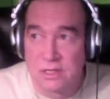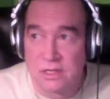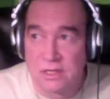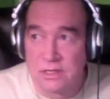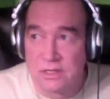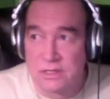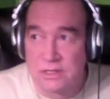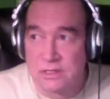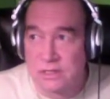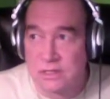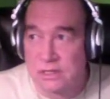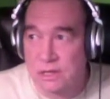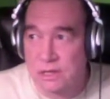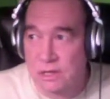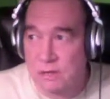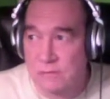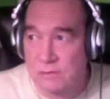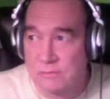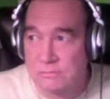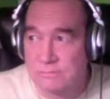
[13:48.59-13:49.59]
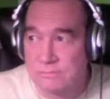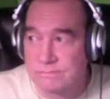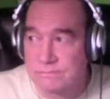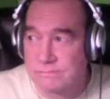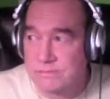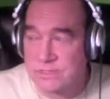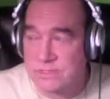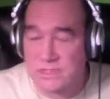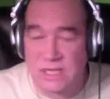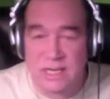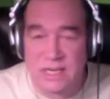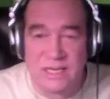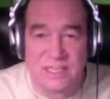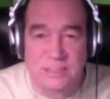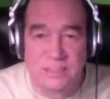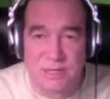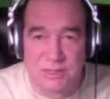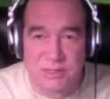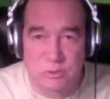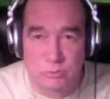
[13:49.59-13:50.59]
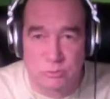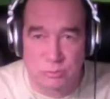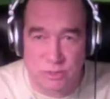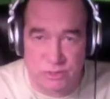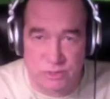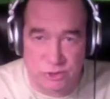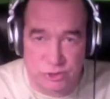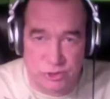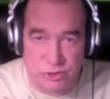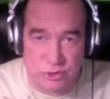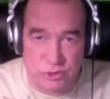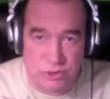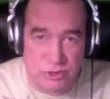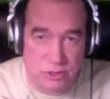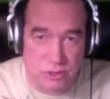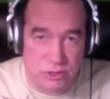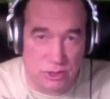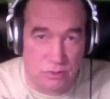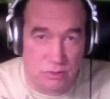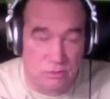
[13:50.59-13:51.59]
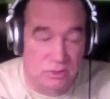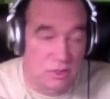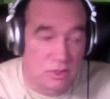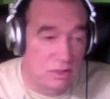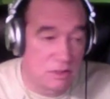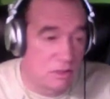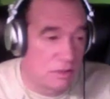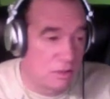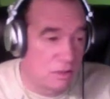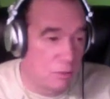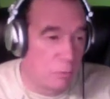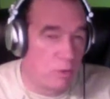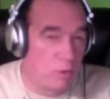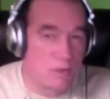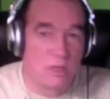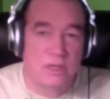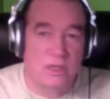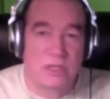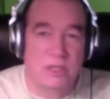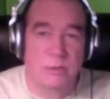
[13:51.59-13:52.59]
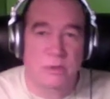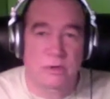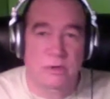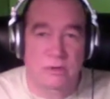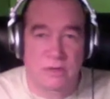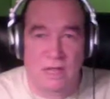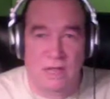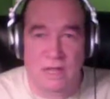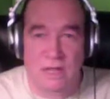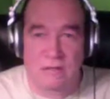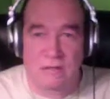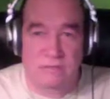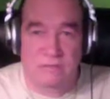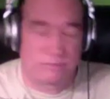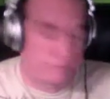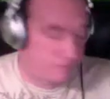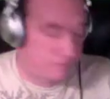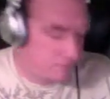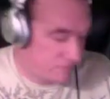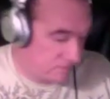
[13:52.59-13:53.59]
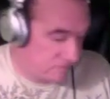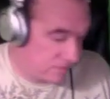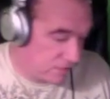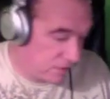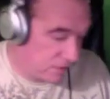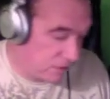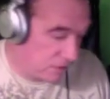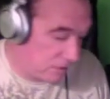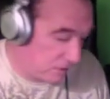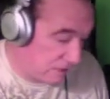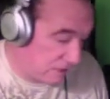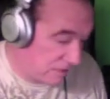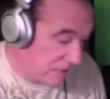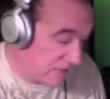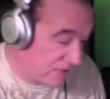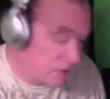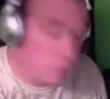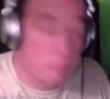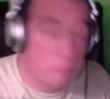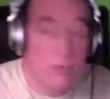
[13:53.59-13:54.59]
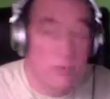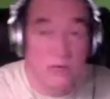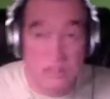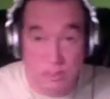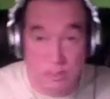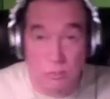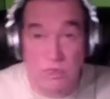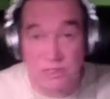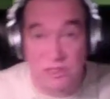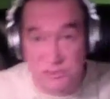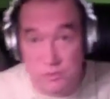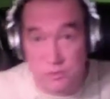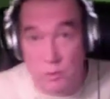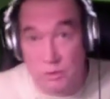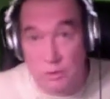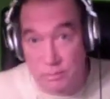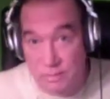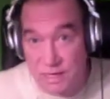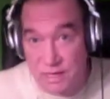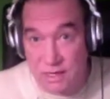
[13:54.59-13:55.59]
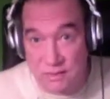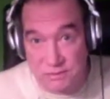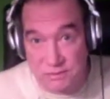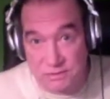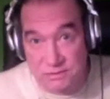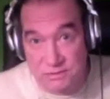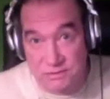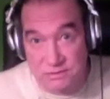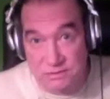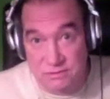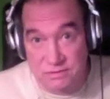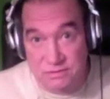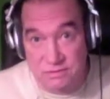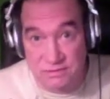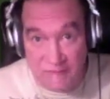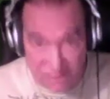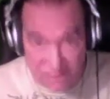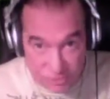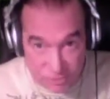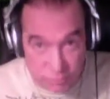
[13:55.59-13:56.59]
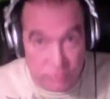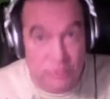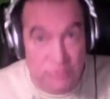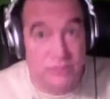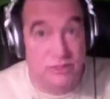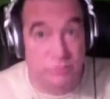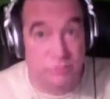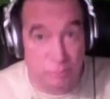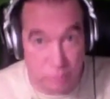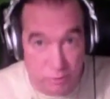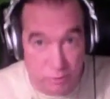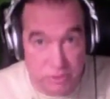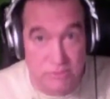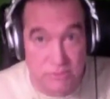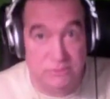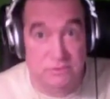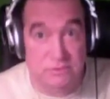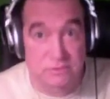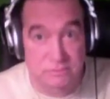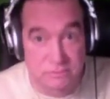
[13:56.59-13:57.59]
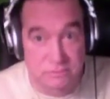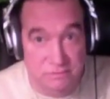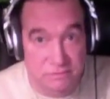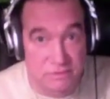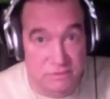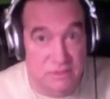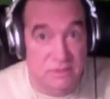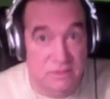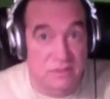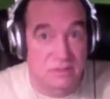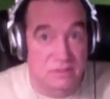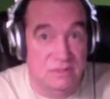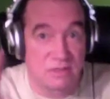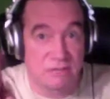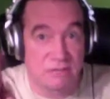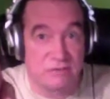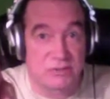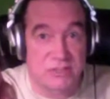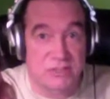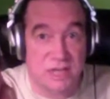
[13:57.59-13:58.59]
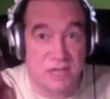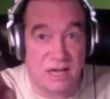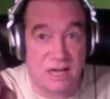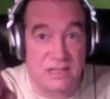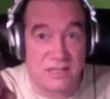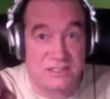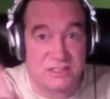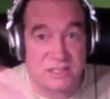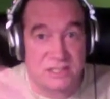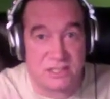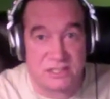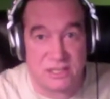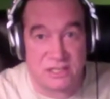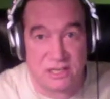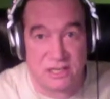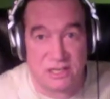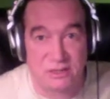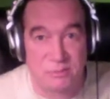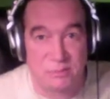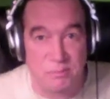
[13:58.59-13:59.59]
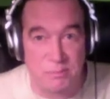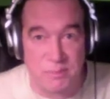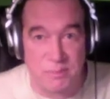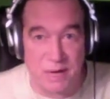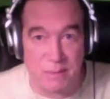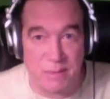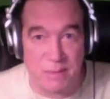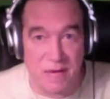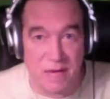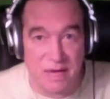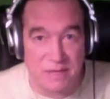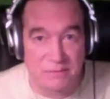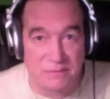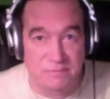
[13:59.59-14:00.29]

You know, can't expect too much. You know, we're lucky we're alive. You know, and that's really what it's all about. That's really the point. Love yous guys. Take care. Bye bye.